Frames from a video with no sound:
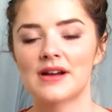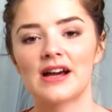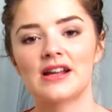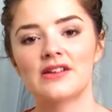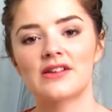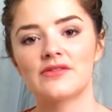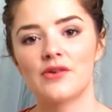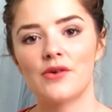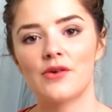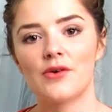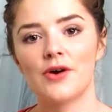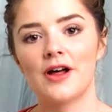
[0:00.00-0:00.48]

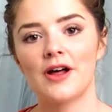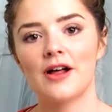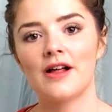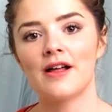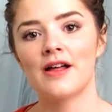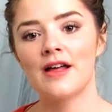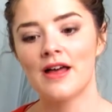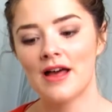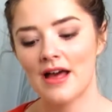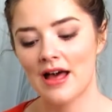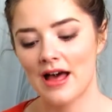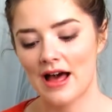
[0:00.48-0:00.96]
kind of oil,
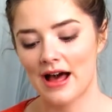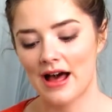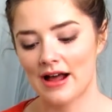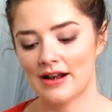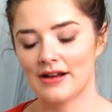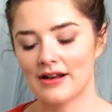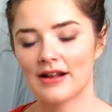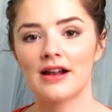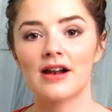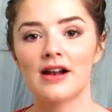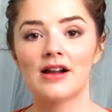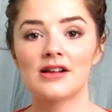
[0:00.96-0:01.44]

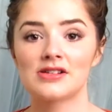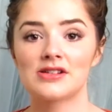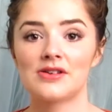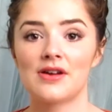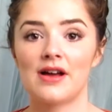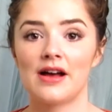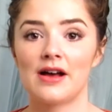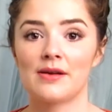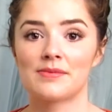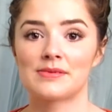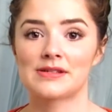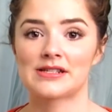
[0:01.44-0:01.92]
and that also
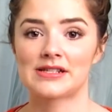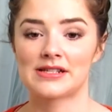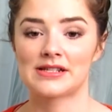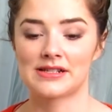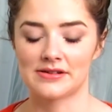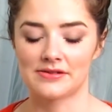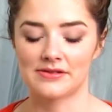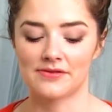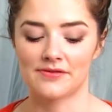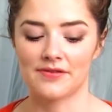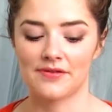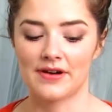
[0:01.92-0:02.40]
helps
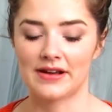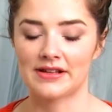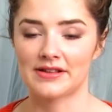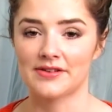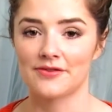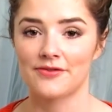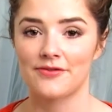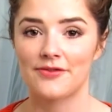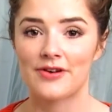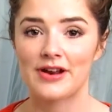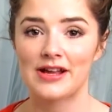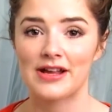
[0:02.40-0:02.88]
to fight the
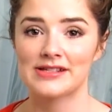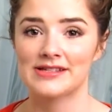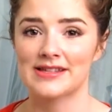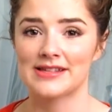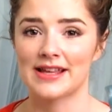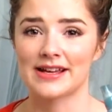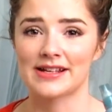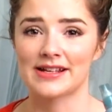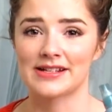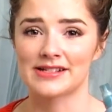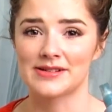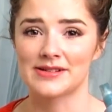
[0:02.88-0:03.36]
frizz
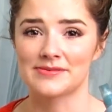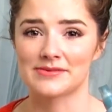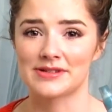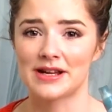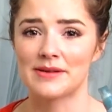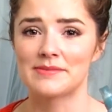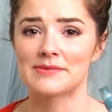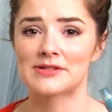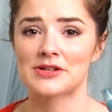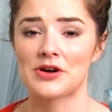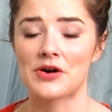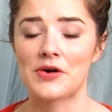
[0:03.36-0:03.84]
that can
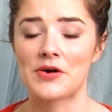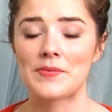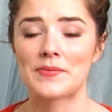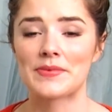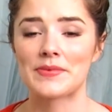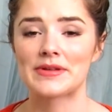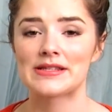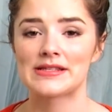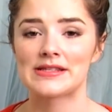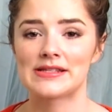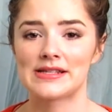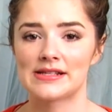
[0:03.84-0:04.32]
sometimes come
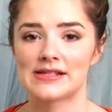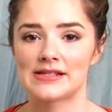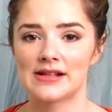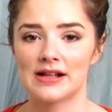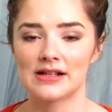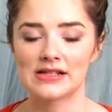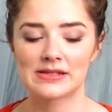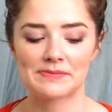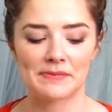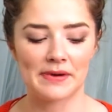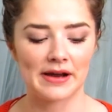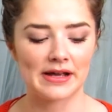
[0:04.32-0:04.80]
with sea
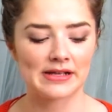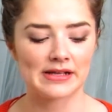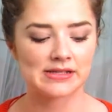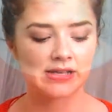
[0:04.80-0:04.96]
salt spray.